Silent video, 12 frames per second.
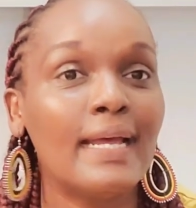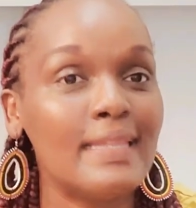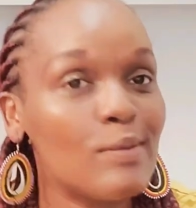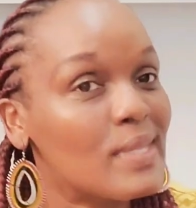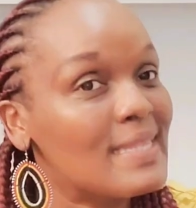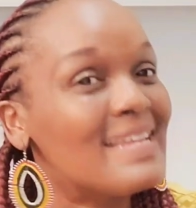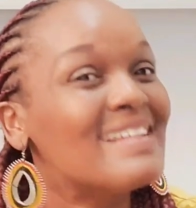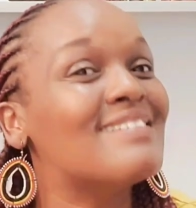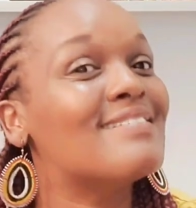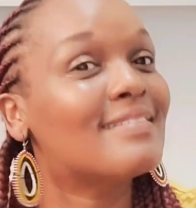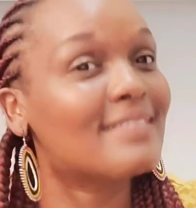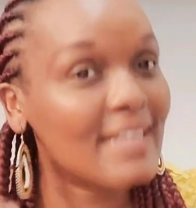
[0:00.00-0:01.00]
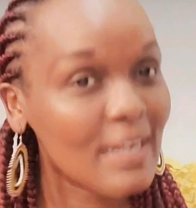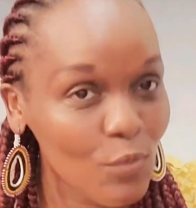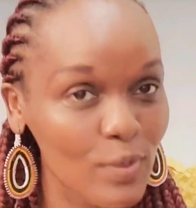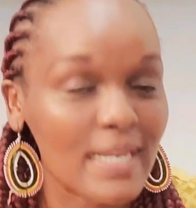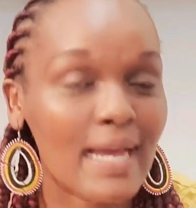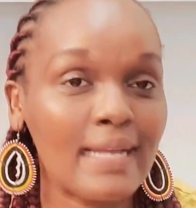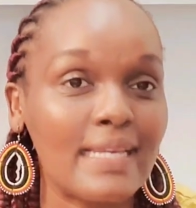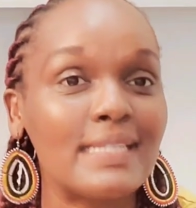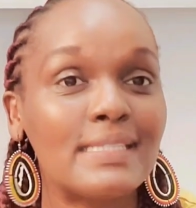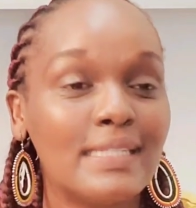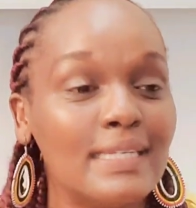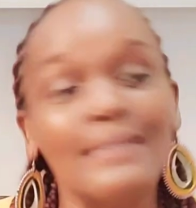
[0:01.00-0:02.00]
when the real winner
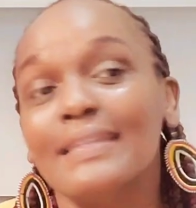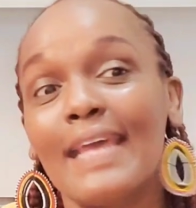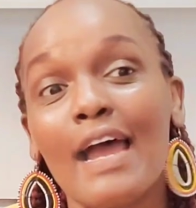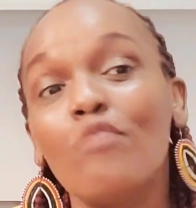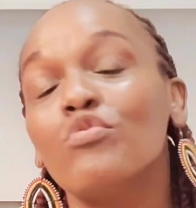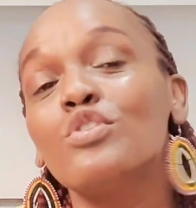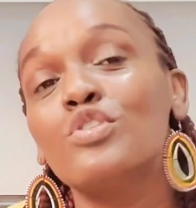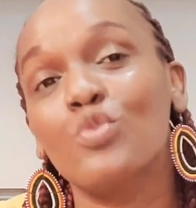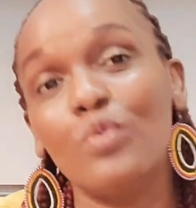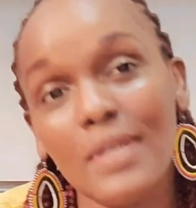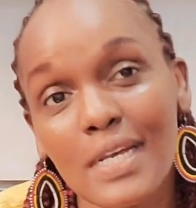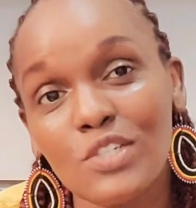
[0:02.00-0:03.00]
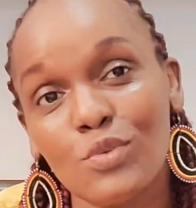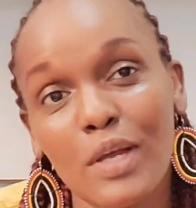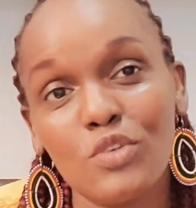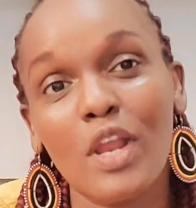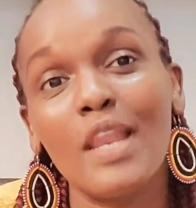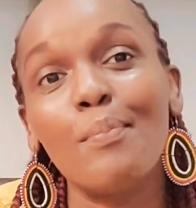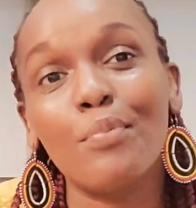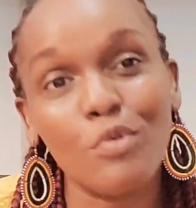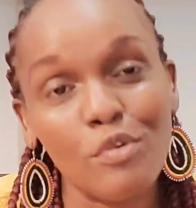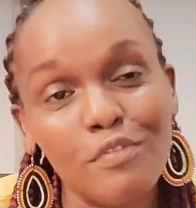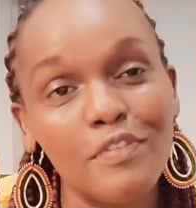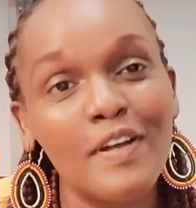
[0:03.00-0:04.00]
gets in, they have those 2 years to actually
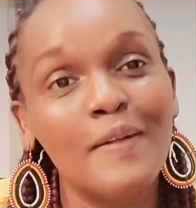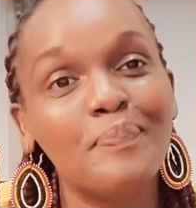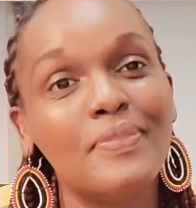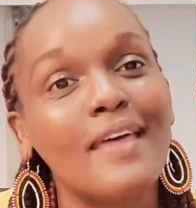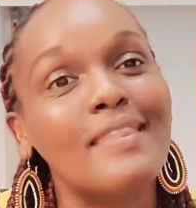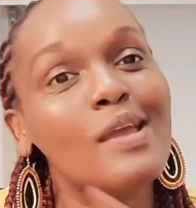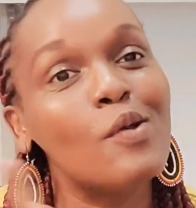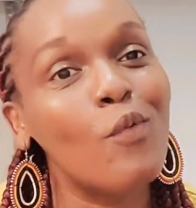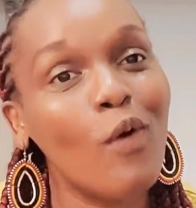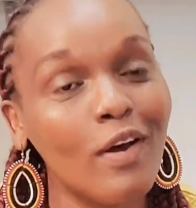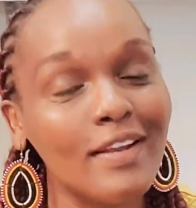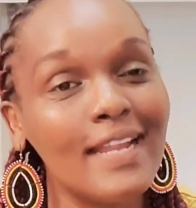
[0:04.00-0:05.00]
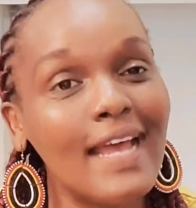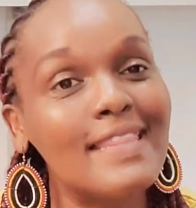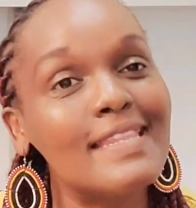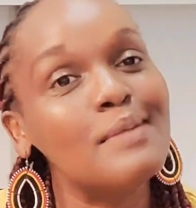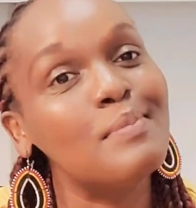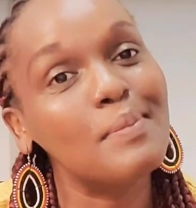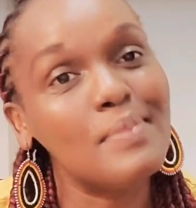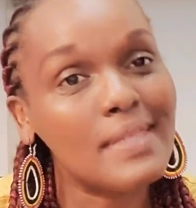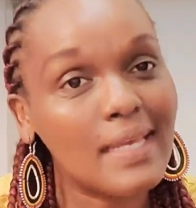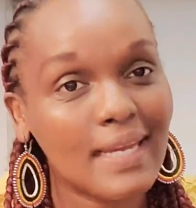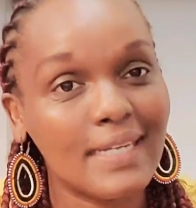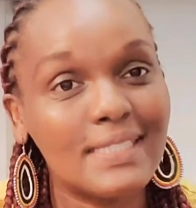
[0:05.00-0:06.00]
prove that they won, and then maybe
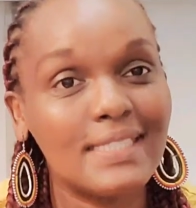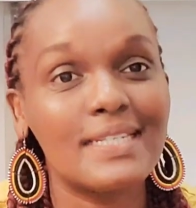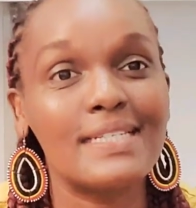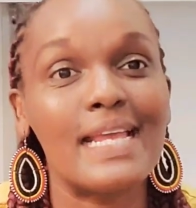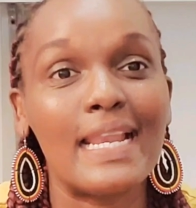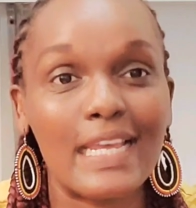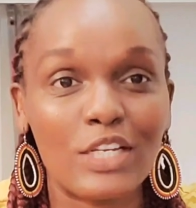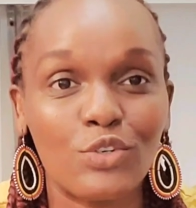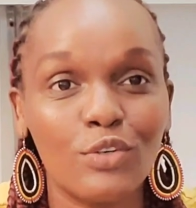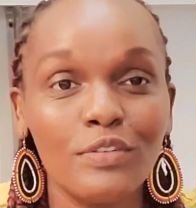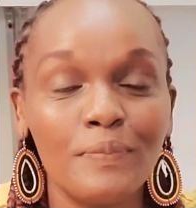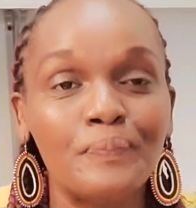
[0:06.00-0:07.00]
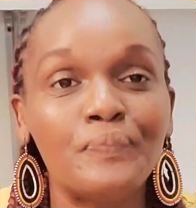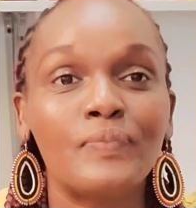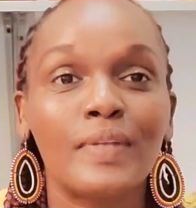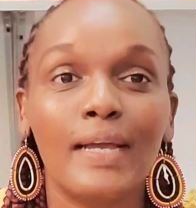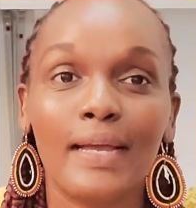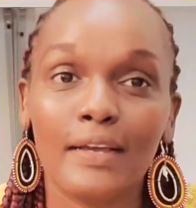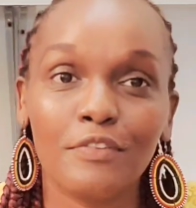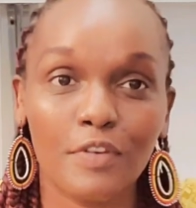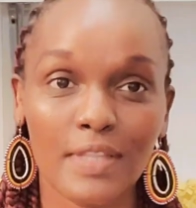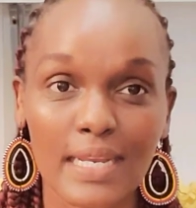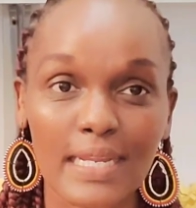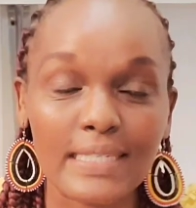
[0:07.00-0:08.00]
they can seek re-election
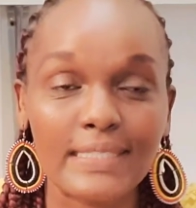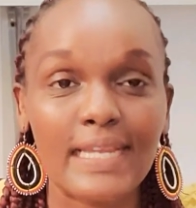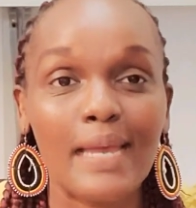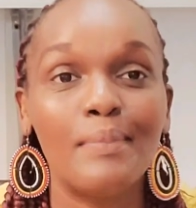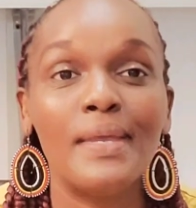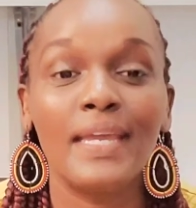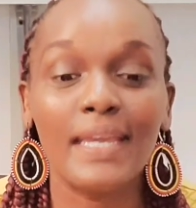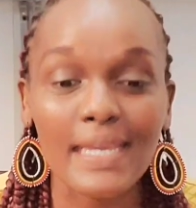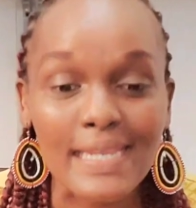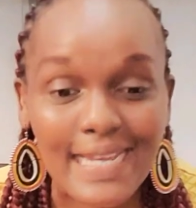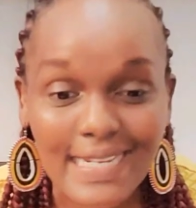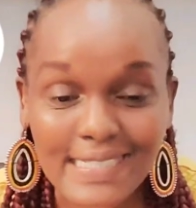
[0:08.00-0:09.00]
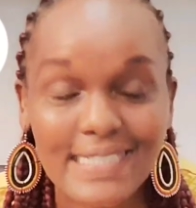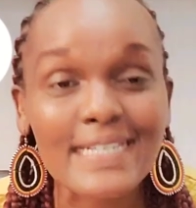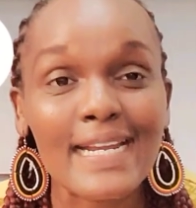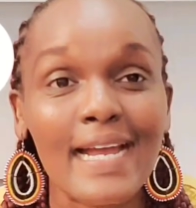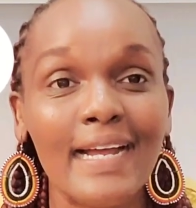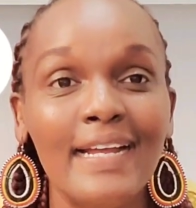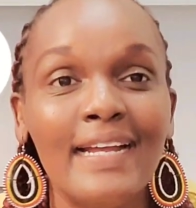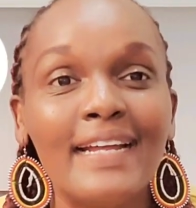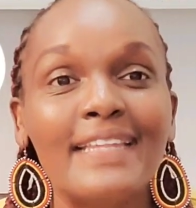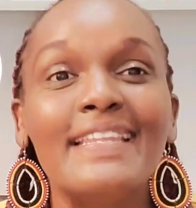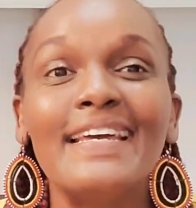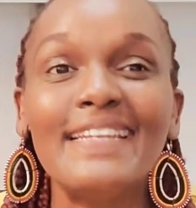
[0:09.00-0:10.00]
for the next time. In Nigeria,
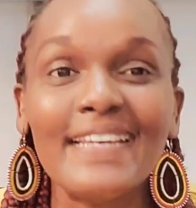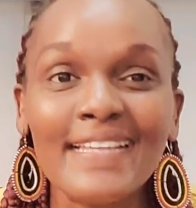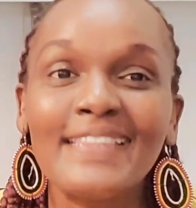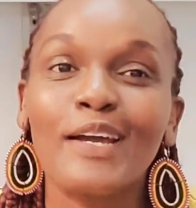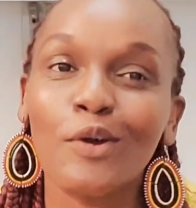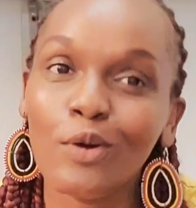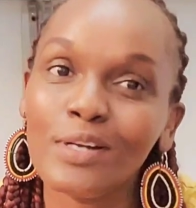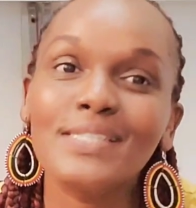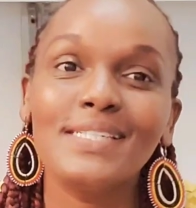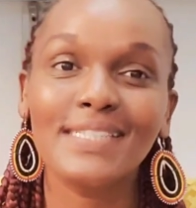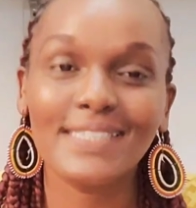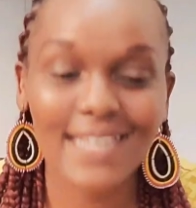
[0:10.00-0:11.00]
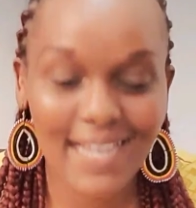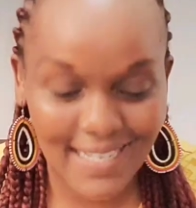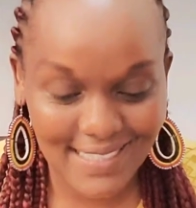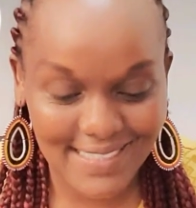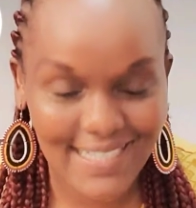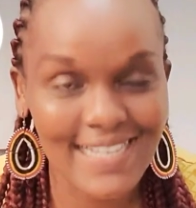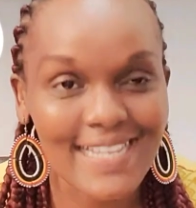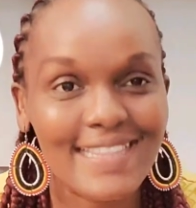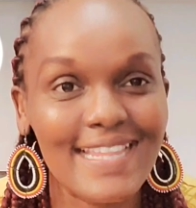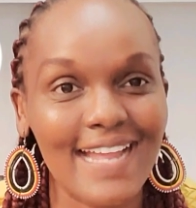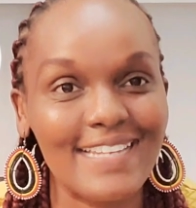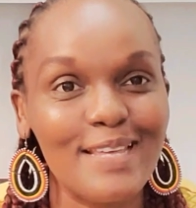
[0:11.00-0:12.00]
the day the court decides
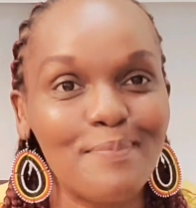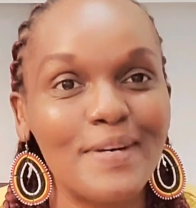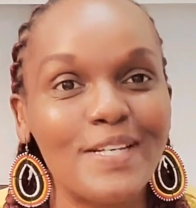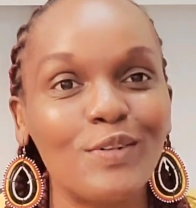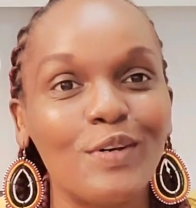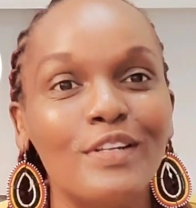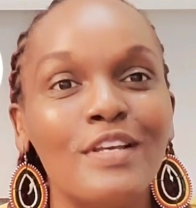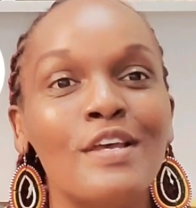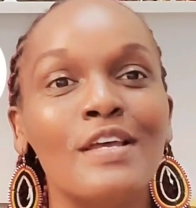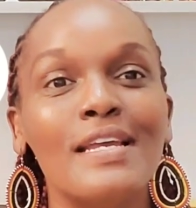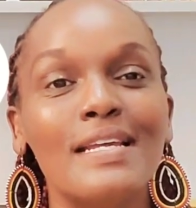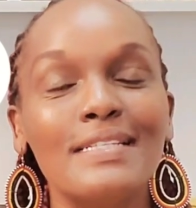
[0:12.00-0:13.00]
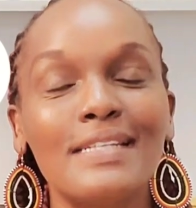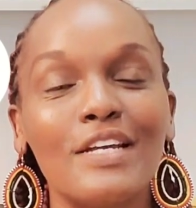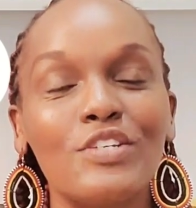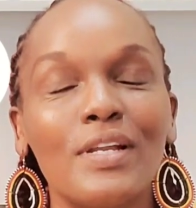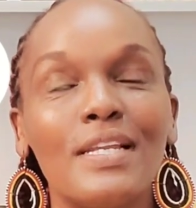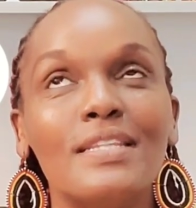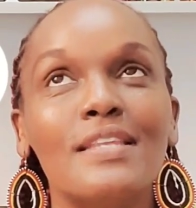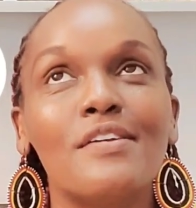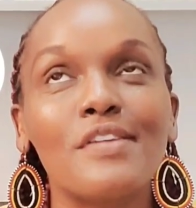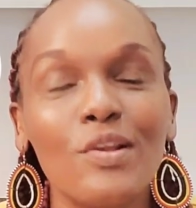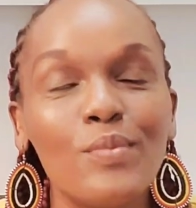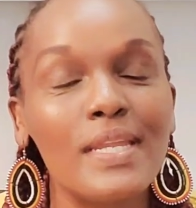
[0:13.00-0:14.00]
that the person is actually
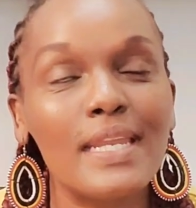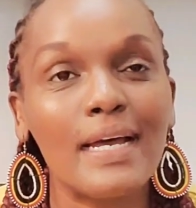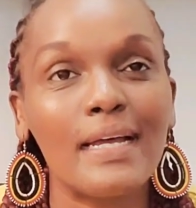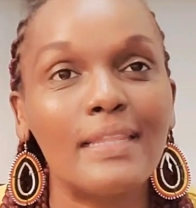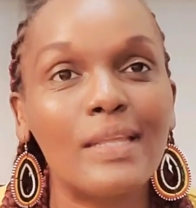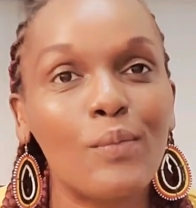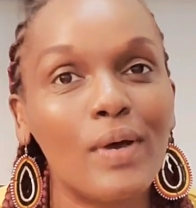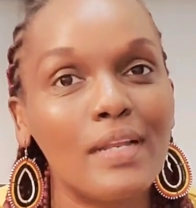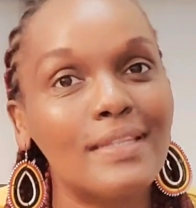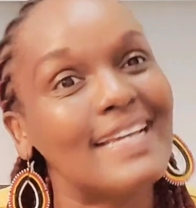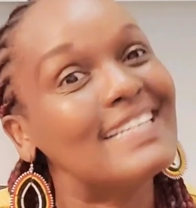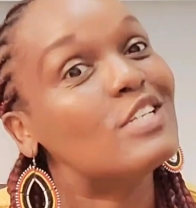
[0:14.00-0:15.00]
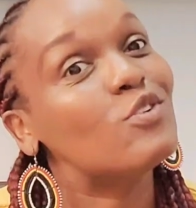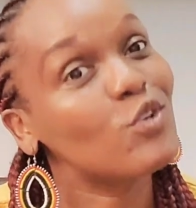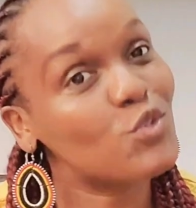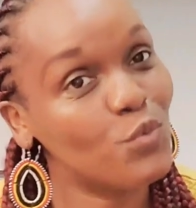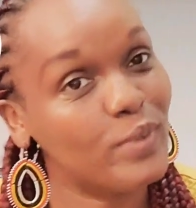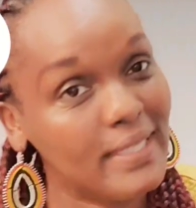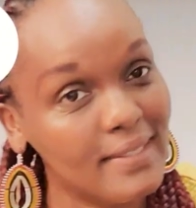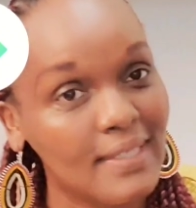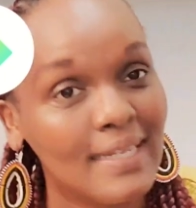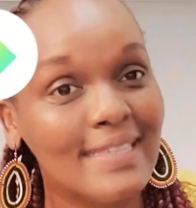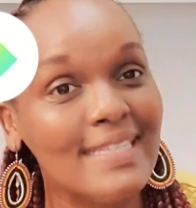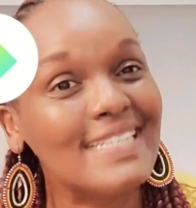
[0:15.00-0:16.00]
the real winner, the one that did not
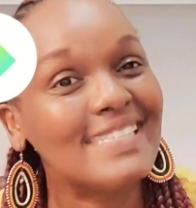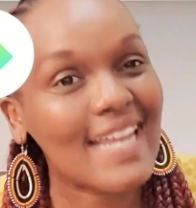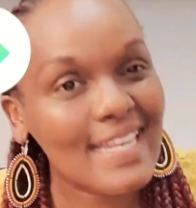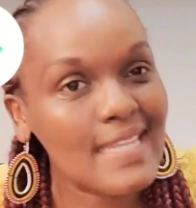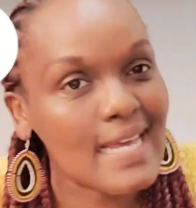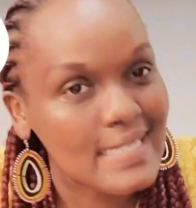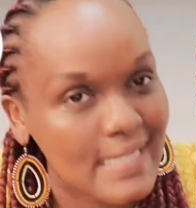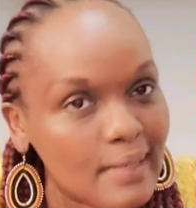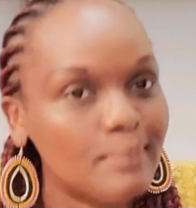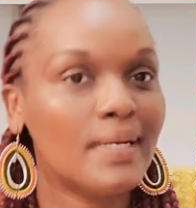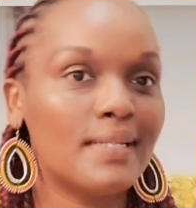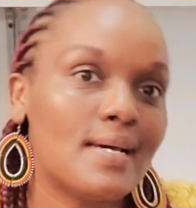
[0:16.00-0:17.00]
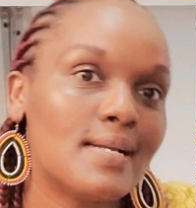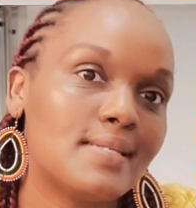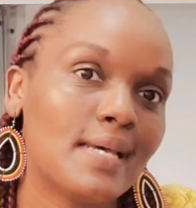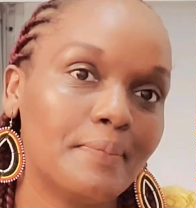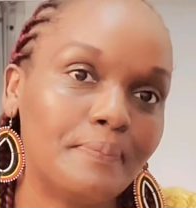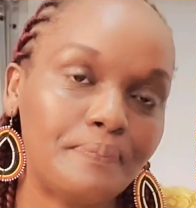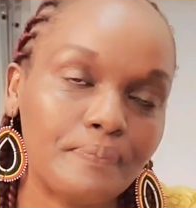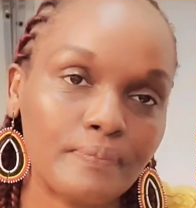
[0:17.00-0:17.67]
win, they start their term at that time.